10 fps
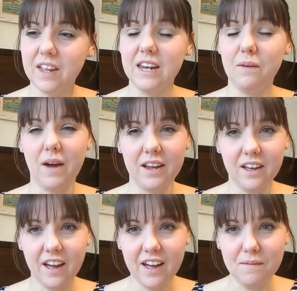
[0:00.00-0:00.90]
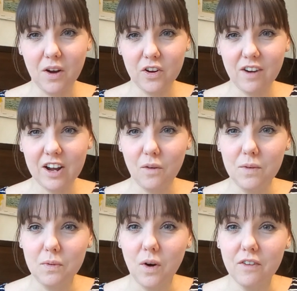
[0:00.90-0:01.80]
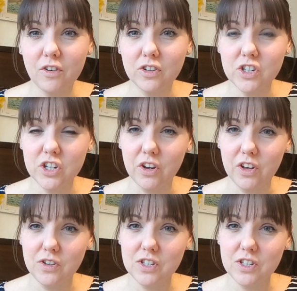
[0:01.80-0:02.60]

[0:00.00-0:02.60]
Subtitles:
Anyway, I'll crack on with what I've got to show you.